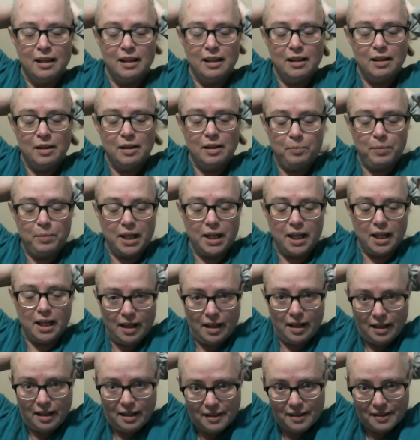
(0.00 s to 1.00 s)

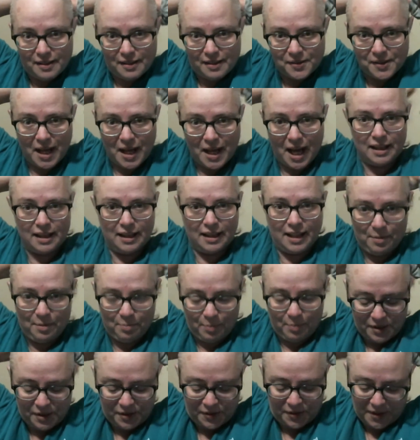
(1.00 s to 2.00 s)
because I let
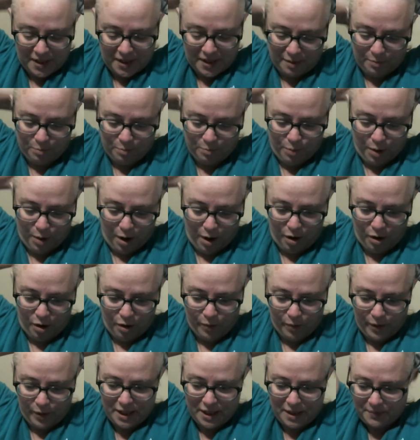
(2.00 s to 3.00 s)
my son borrow
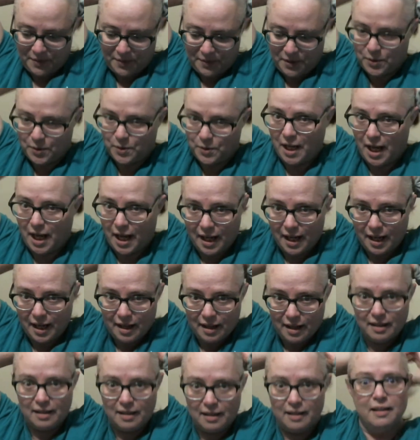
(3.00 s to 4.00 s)
it to take
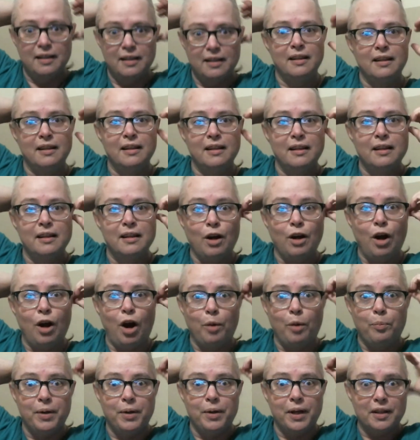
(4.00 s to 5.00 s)

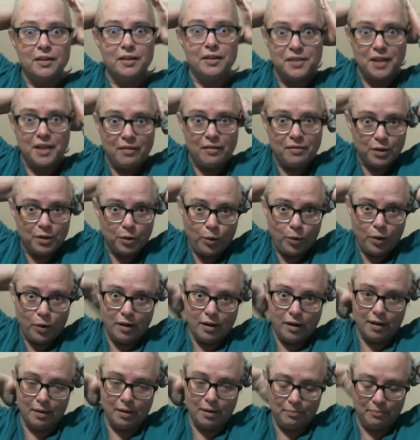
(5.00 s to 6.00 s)
car pics after
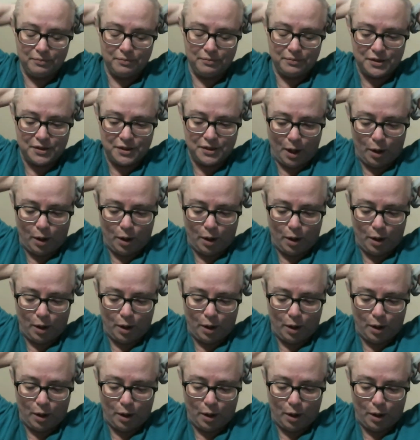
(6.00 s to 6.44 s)
work. So,